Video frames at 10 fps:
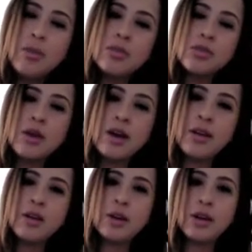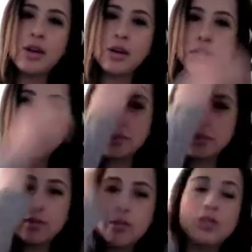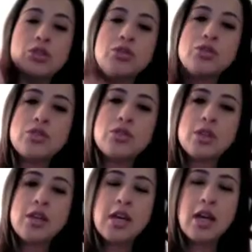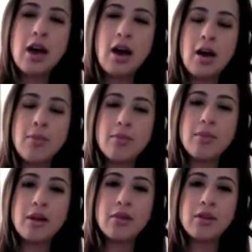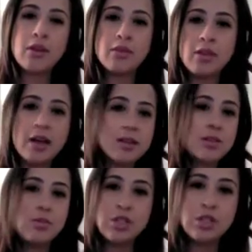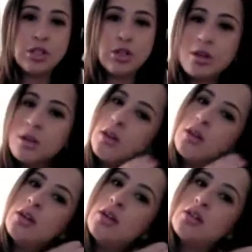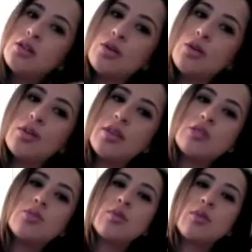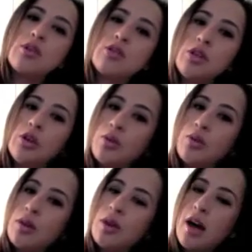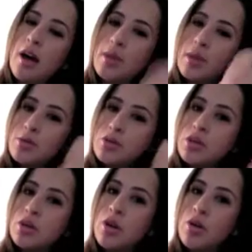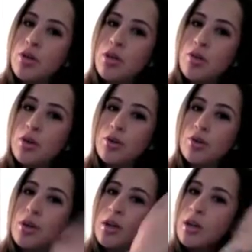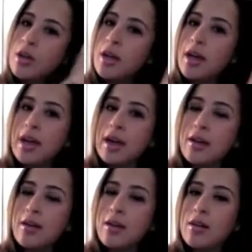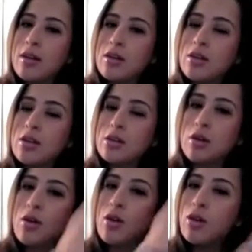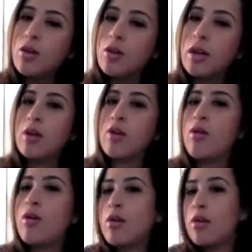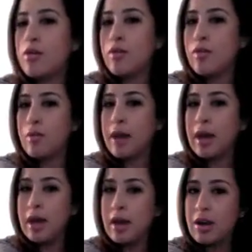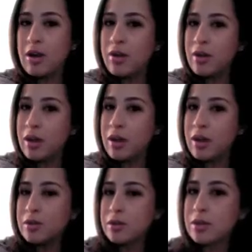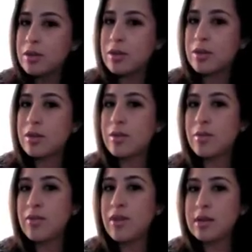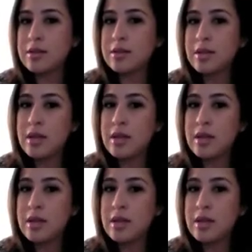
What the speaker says: So I like my curls loose, kind of like a relaxed beachy look. So that's what I'm going to do. And I'm just going to go through and start curling all of my hair around my face.